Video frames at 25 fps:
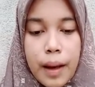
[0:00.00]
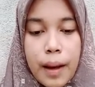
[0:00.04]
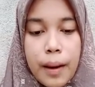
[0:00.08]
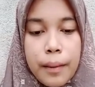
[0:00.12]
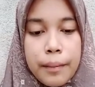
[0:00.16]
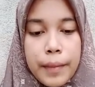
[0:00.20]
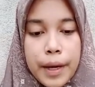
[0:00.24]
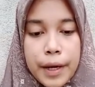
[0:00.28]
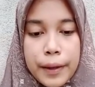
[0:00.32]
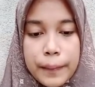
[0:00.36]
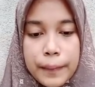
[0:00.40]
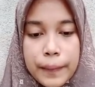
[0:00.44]

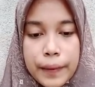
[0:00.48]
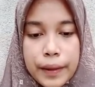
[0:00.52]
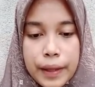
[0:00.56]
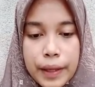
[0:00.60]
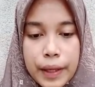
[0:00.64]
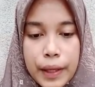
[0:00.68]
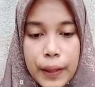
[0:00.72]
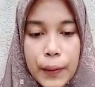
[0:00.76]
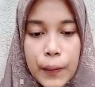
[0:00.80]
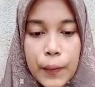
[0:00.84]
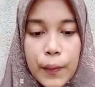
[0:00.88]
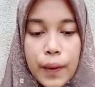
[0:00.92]

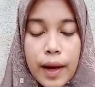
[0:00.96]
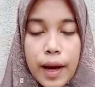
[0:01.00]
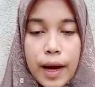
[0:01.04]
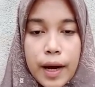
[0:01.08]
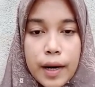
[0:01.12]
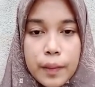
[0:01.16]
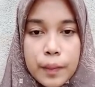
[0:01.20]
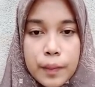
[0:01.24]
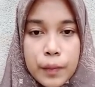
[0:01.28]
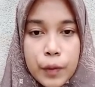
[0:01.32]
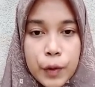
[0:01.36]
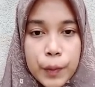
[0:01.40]
Maybe we
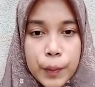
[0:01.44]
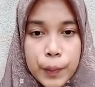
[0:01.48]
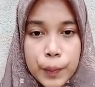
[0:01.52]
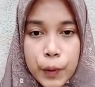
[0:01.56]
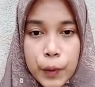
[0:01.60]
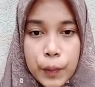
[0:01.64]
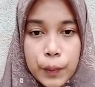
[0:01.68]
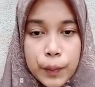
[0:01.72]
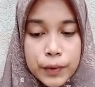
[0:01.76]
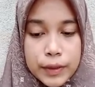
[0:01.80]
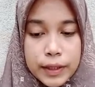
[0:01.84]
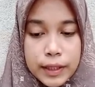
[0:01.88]
are more
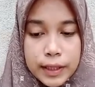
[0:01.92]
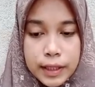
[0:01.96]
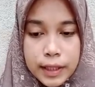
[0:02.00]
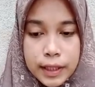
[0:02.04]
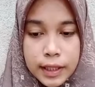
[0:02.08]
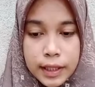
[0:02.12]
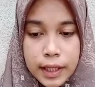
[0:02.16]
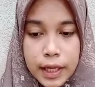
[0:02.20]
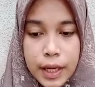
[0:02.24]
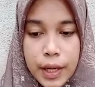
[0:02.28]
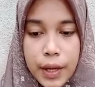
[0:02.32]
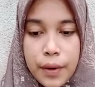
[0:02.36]

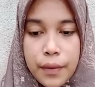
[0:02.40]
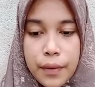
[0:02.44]
popular